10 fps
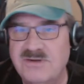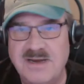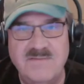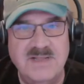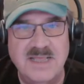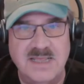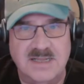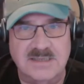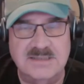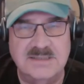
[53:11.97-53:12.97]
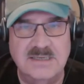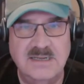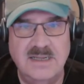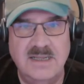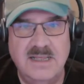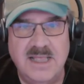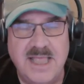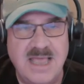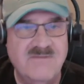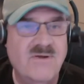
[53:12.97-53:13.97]
to everything else.
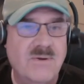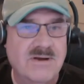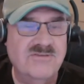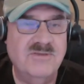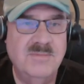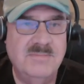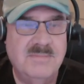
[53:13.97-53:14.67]
And of course,